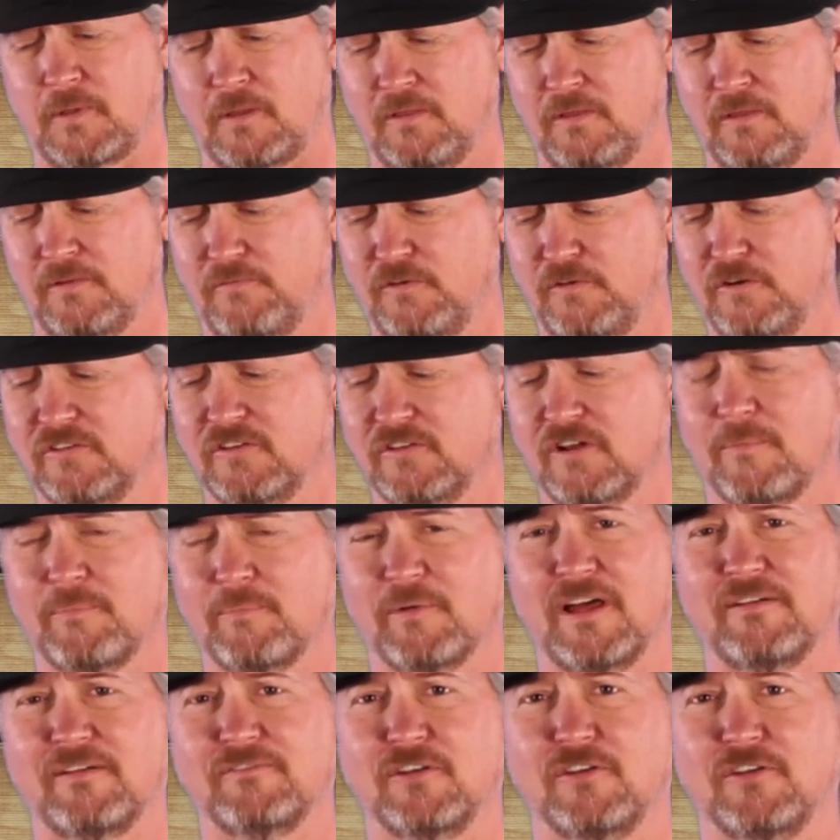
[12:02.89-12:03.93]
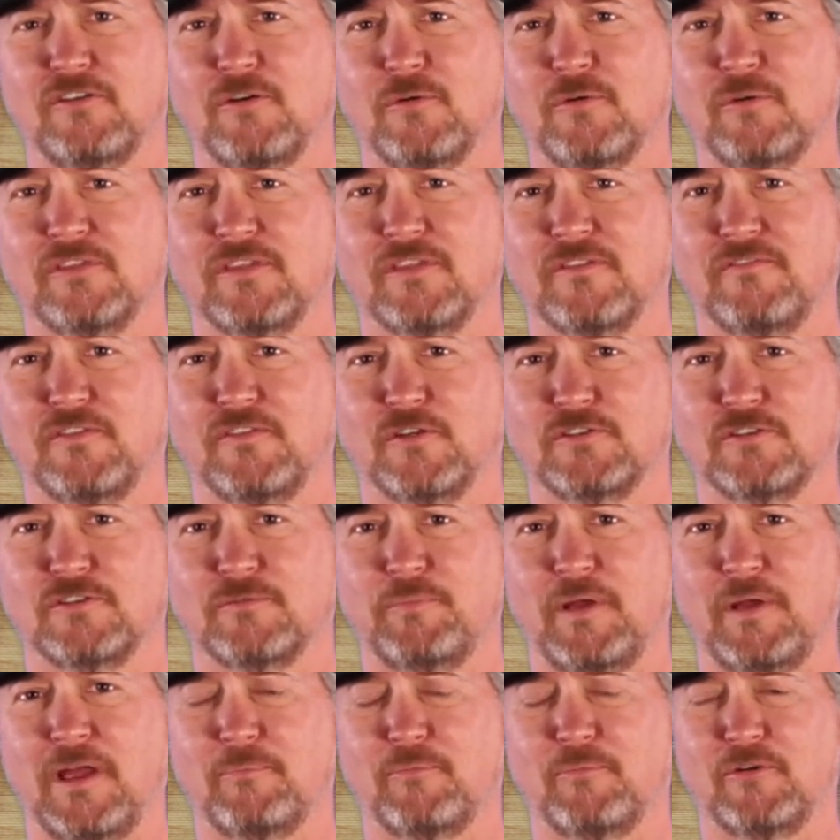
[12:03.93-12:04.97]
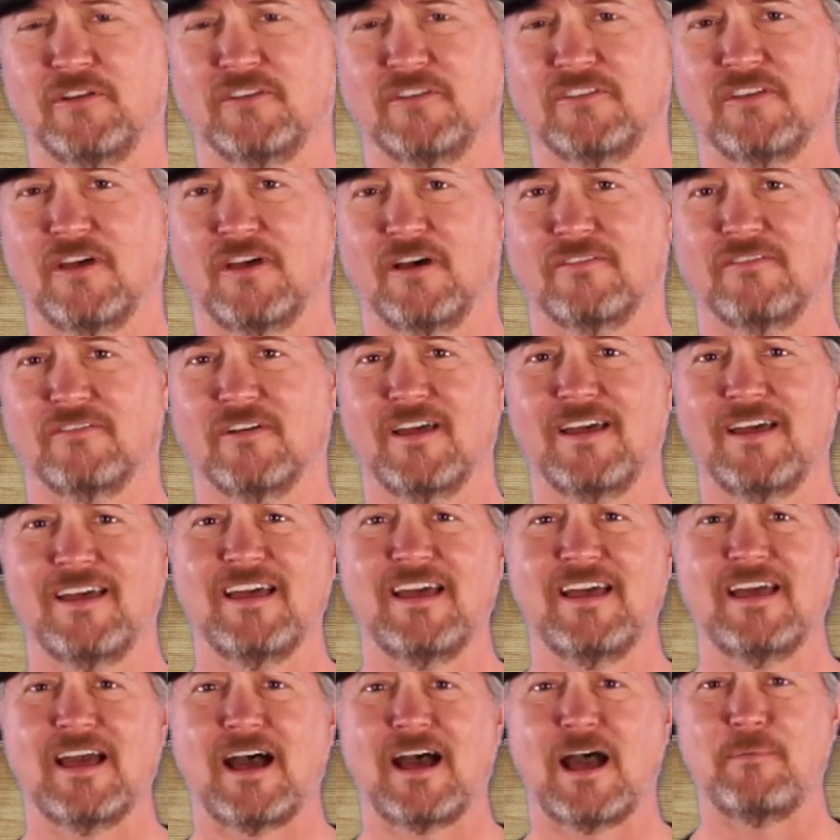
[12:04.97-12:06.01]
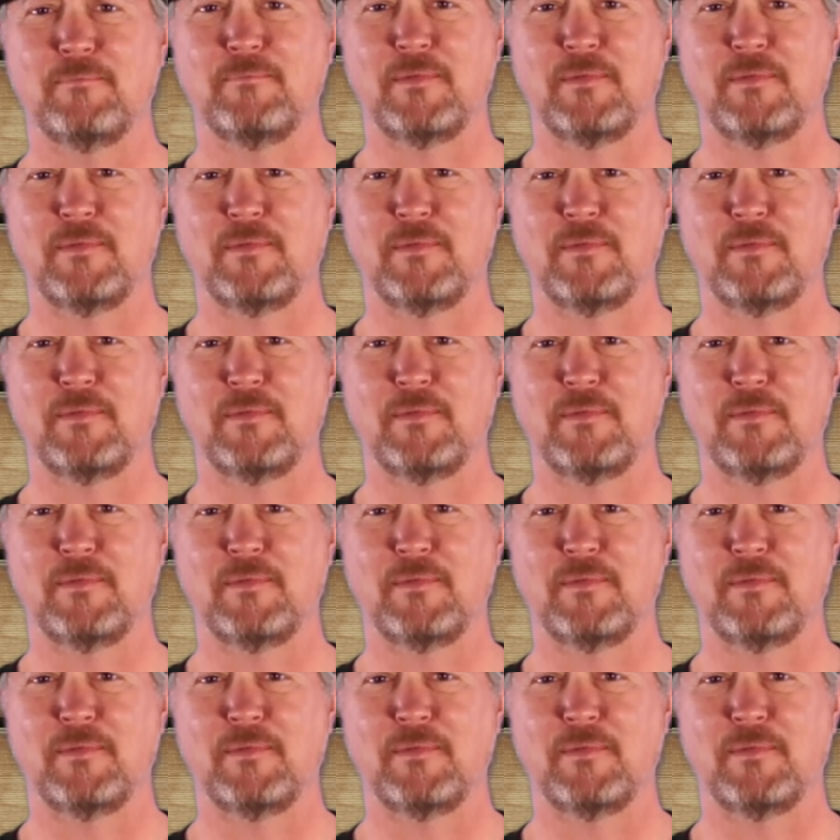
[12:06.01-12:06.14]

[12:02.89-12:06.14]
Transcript: The first couple I have to do with the filter paper itself. I